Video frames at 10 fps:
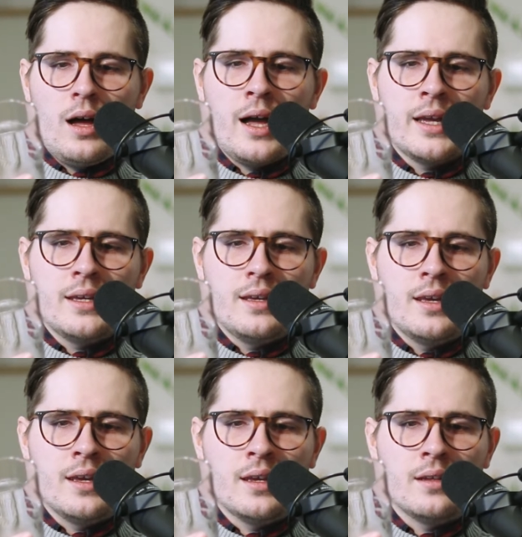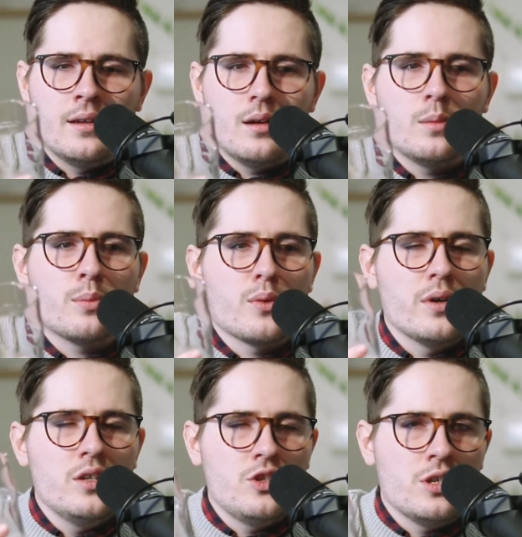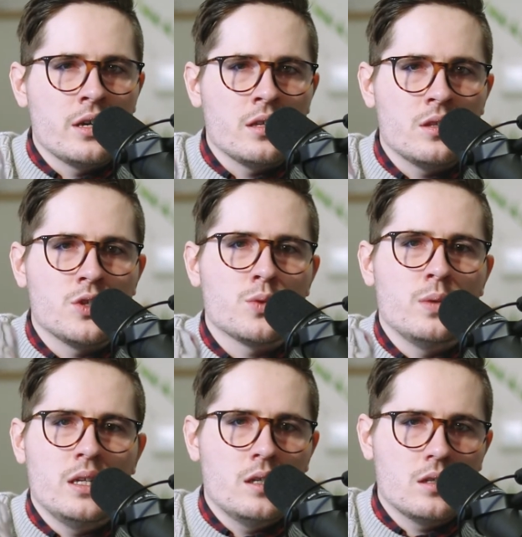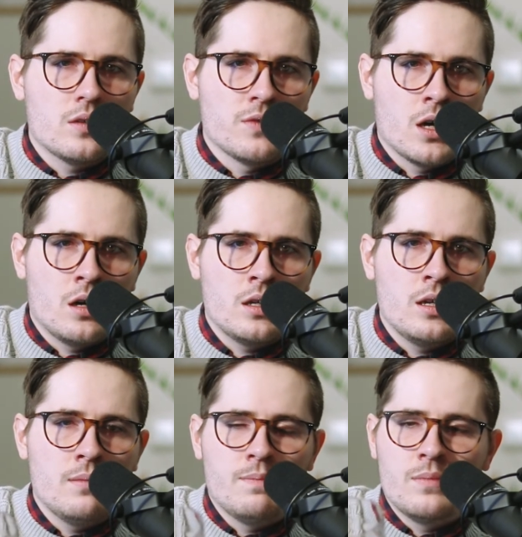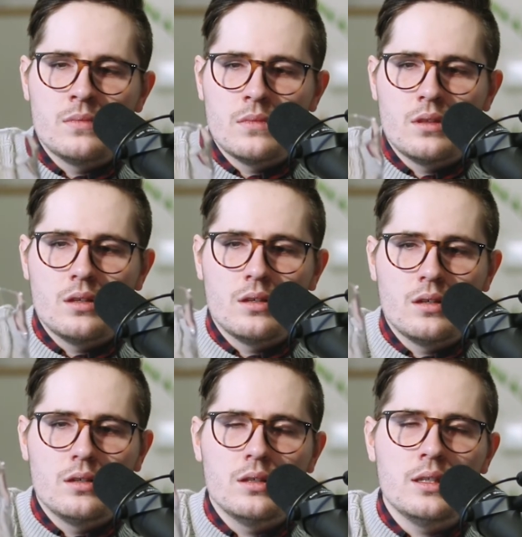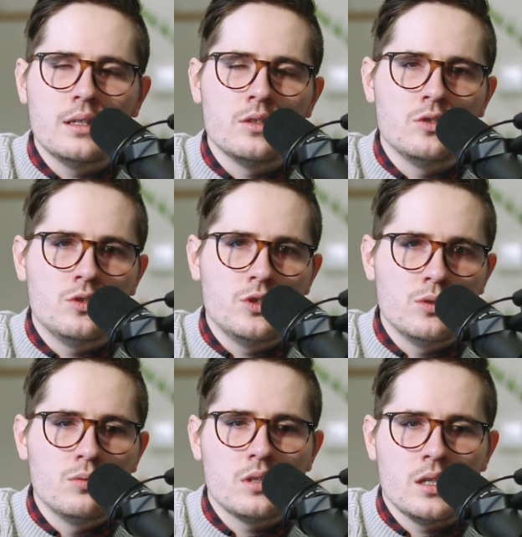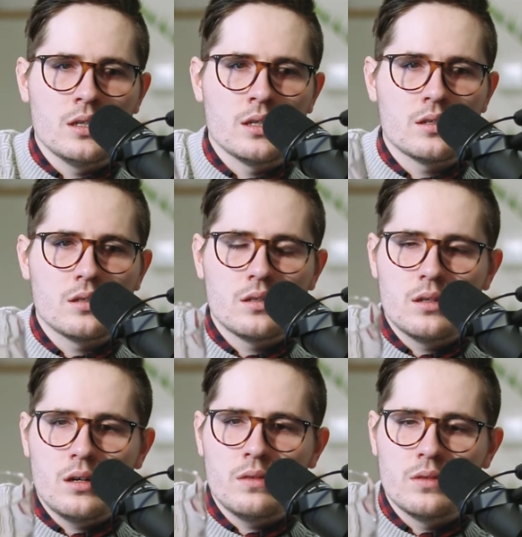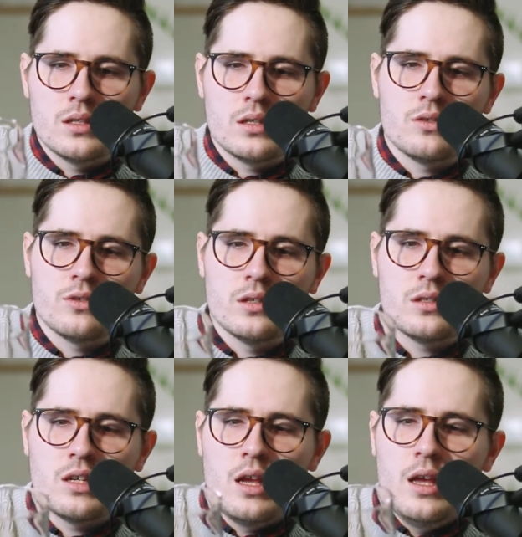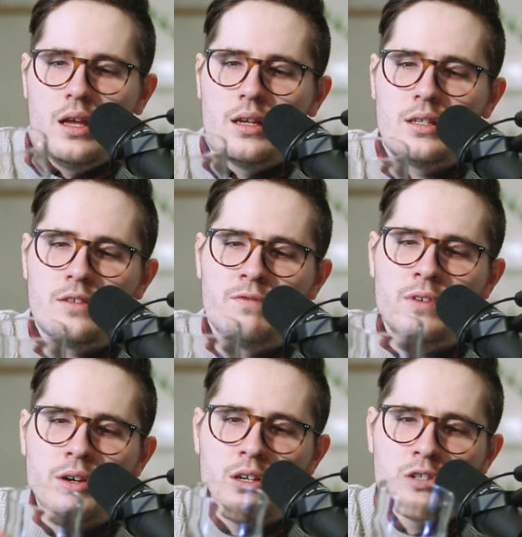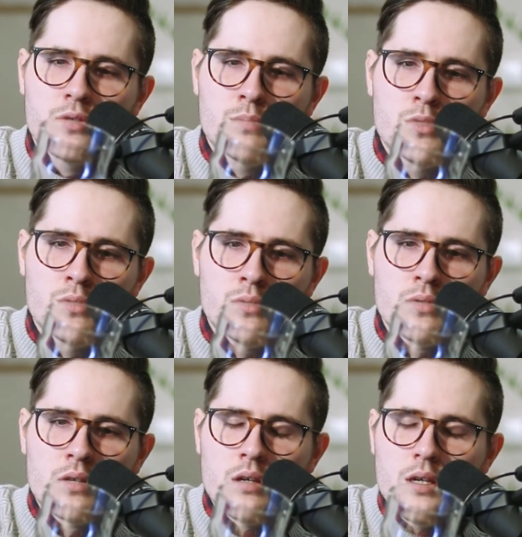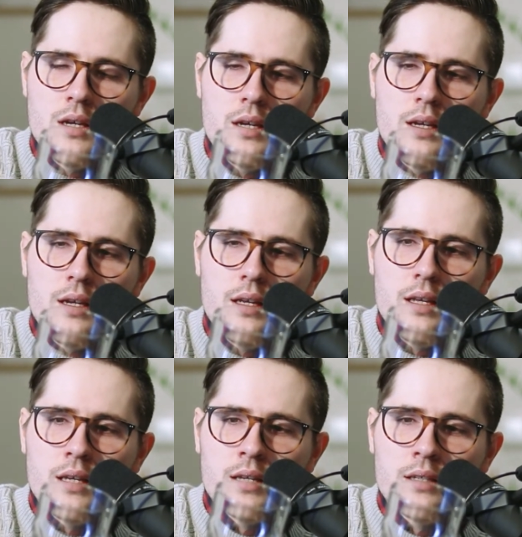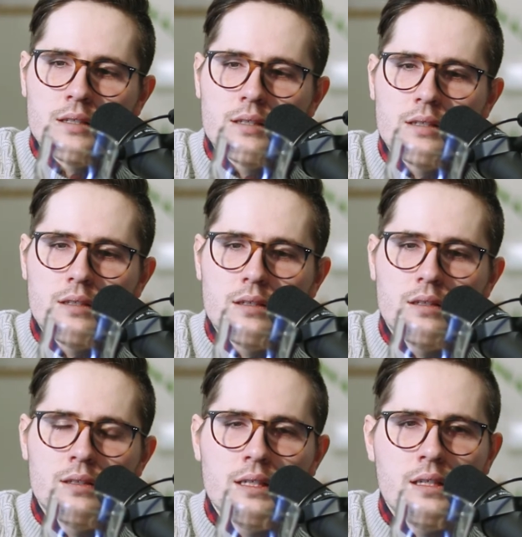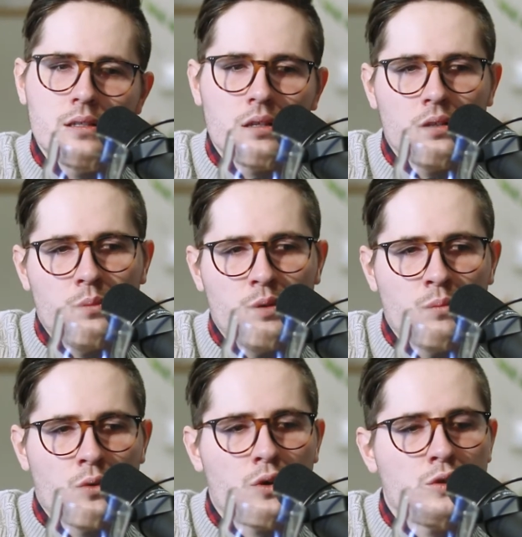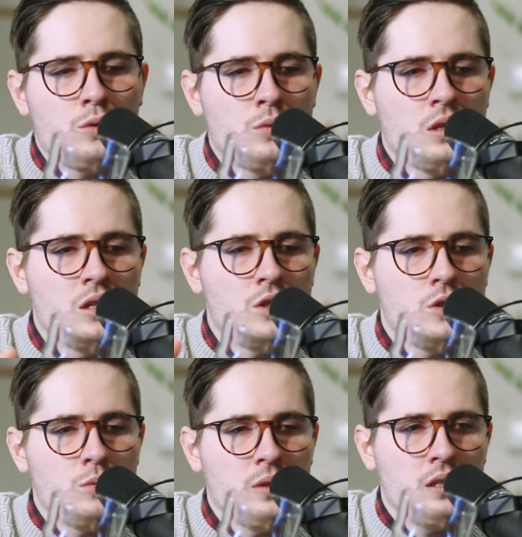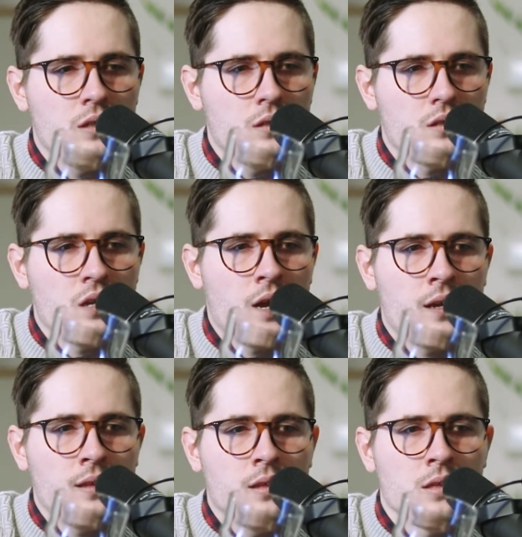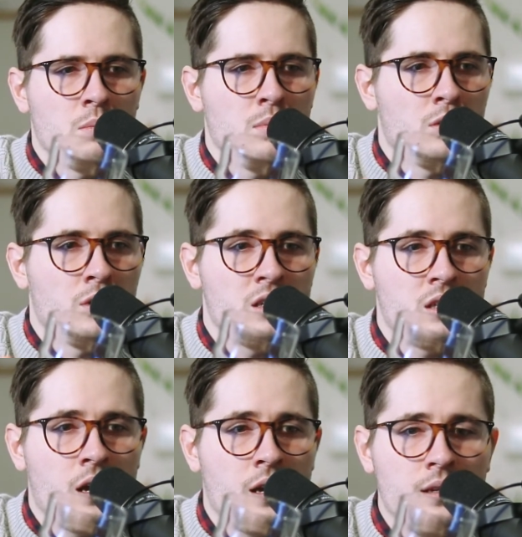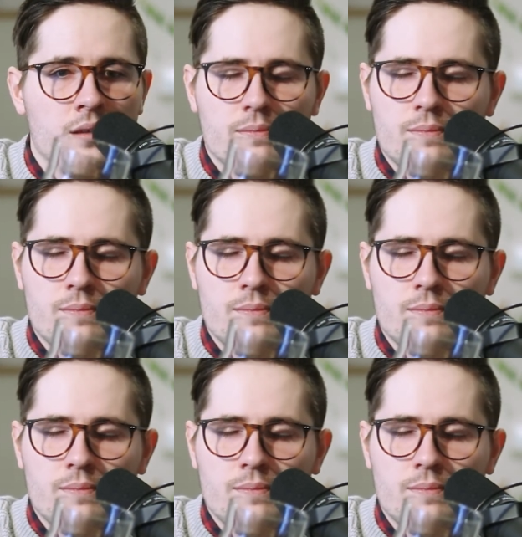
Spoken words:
I can appreciate the sweetness of the honey, the juiciness of the citrus. It's very smooth. It leans a little bit more to the sweet side than the bittery side,